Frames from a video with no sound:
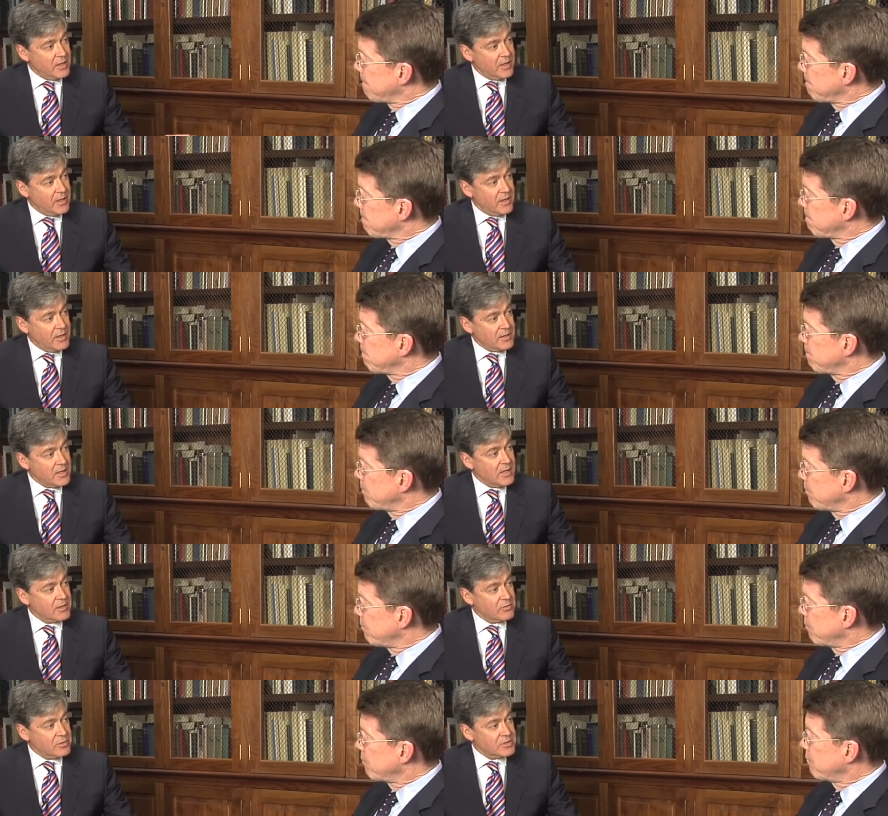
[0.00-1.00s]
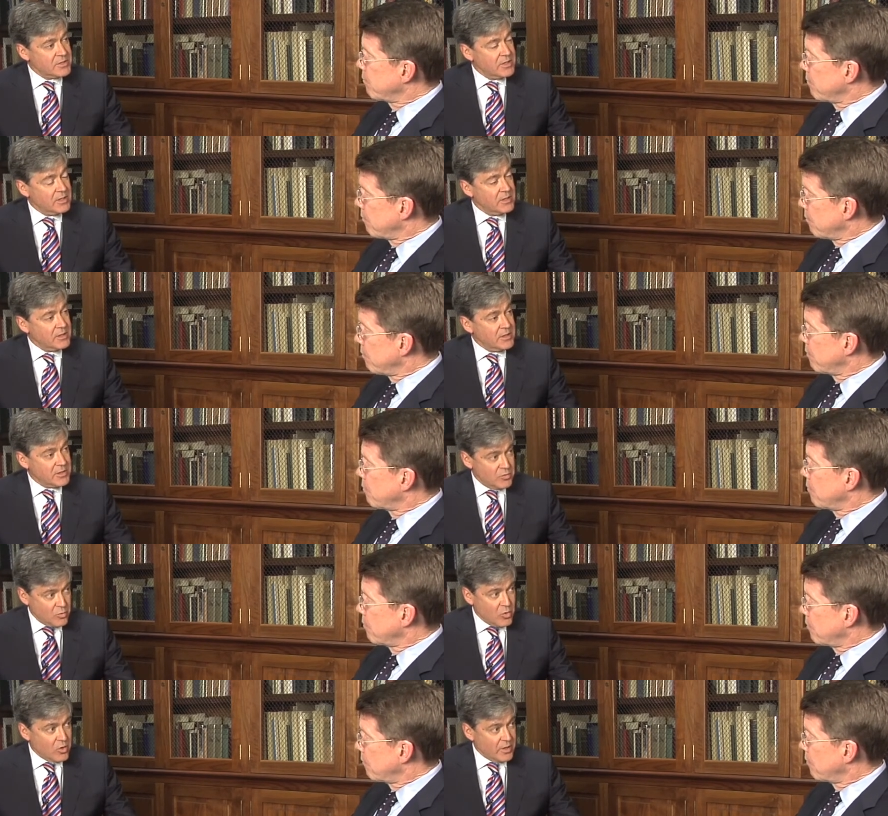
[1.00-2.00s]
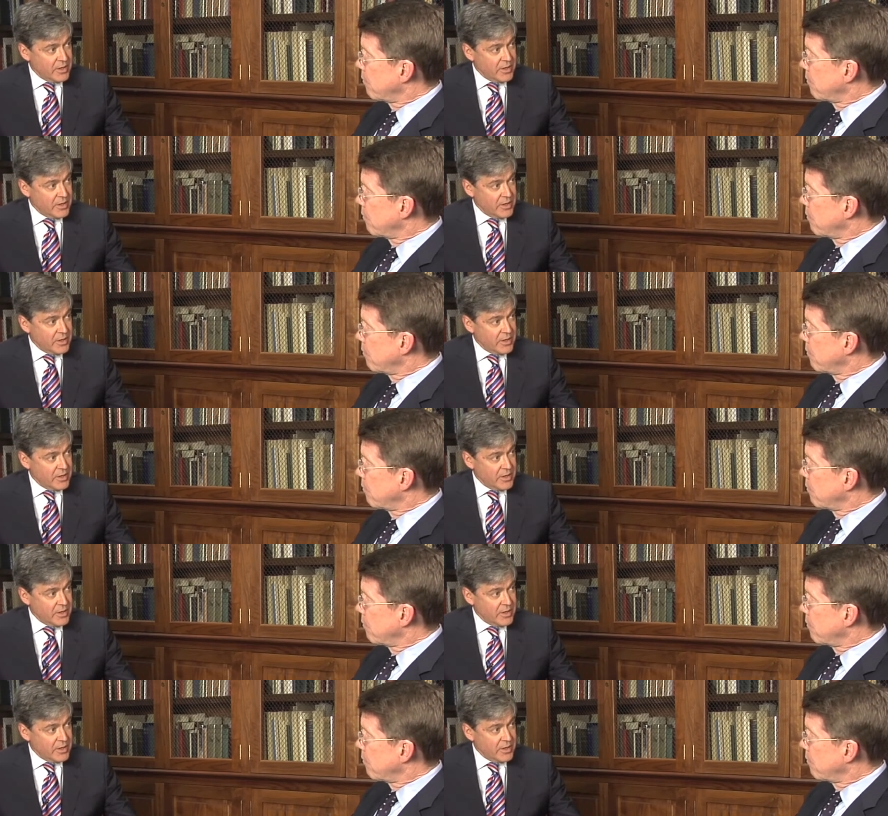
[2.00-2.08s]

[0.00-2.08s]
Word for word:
Speaker 1: and a Congress into war in